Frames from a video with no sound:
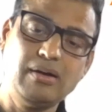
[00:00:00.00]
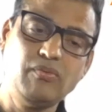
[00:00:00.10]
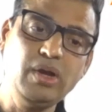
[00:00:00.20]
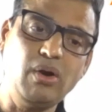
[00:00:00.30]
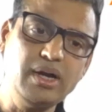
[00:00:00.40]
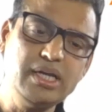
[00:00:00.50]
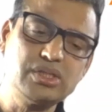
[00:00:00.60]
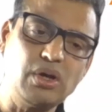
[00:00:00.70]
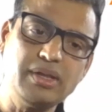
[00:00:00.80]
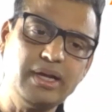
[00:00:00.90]
we already
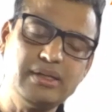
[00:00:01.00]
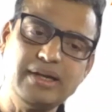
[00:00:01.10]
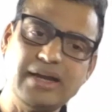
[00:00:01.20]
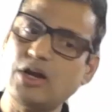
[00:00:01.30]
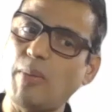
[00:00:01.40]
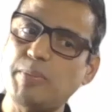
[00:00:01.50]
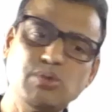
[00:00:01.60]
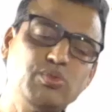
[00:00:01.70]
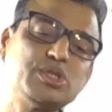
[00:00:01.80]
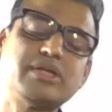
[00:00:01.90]
saw that
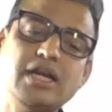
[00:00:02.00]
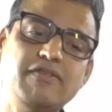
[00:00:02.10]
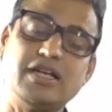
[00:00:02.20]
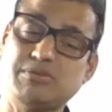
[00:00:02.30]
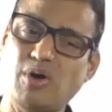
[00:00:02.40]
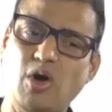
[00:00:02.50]
adoption was really fast.